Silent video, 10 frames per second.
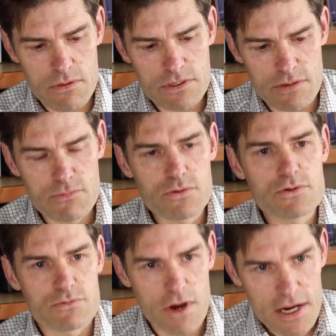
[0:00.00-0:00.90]

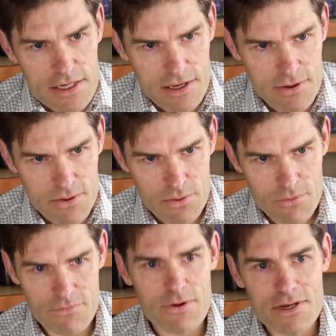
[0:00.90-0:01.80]
symbols, writing,
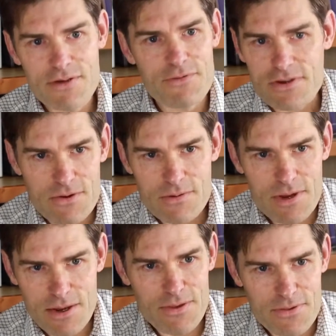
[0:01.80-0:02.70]
look very different
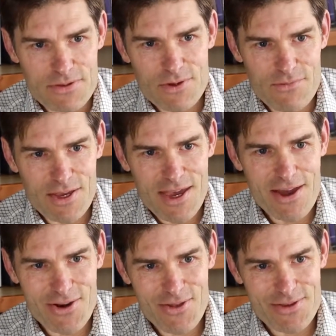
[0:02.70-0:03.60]
to anything that's sort of
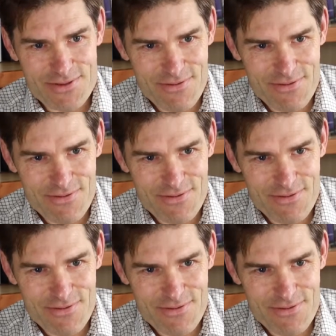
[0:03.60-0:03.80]
encountered on the